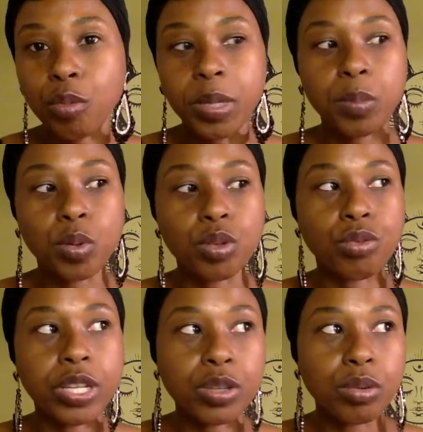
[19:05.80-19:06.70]
people's
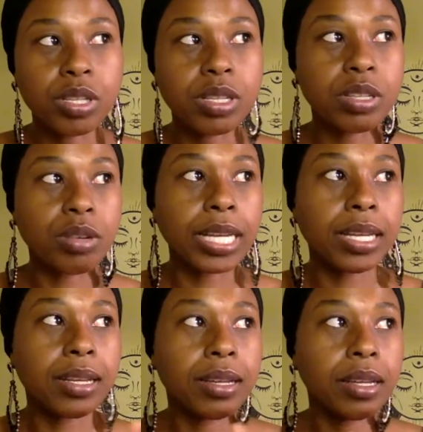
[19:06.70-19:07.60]
resources,
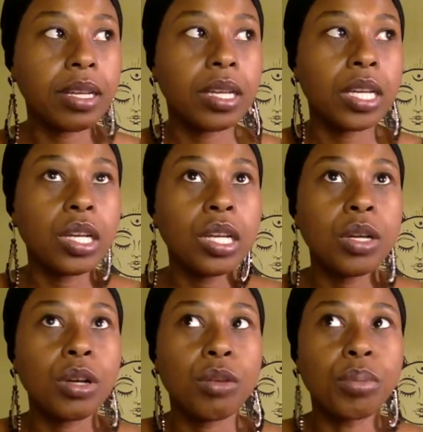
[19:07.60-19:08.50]
right?
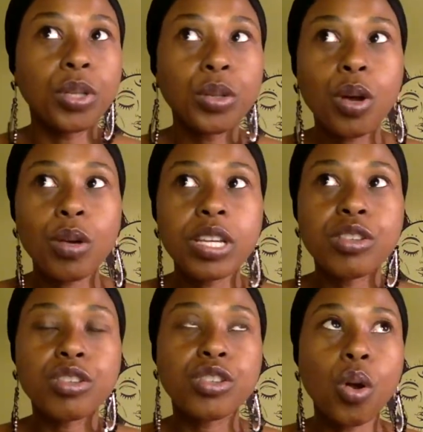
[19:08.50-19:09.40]
Pluto
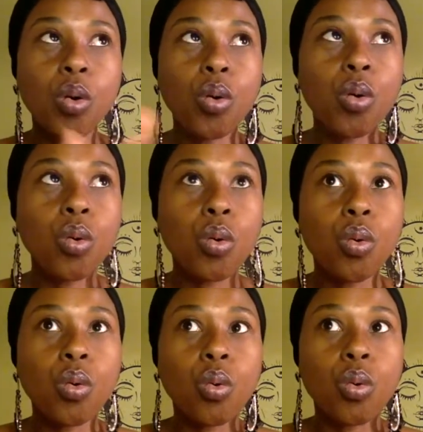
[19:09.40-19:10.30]
is
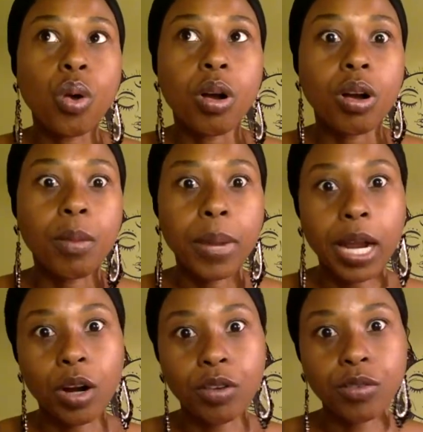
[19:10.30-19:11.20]
so
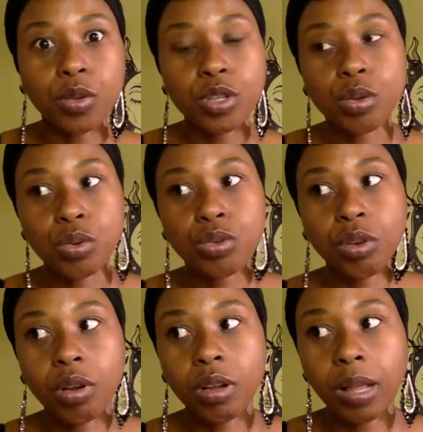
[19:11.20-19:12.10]
powerful and so
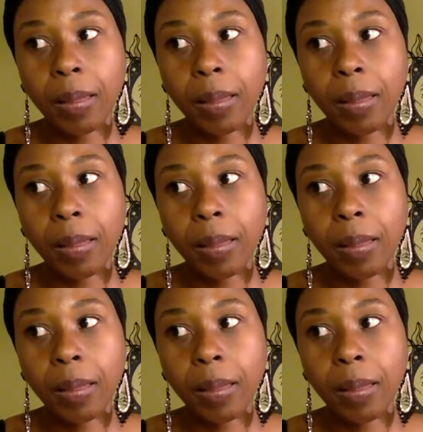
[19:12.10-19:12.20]
strong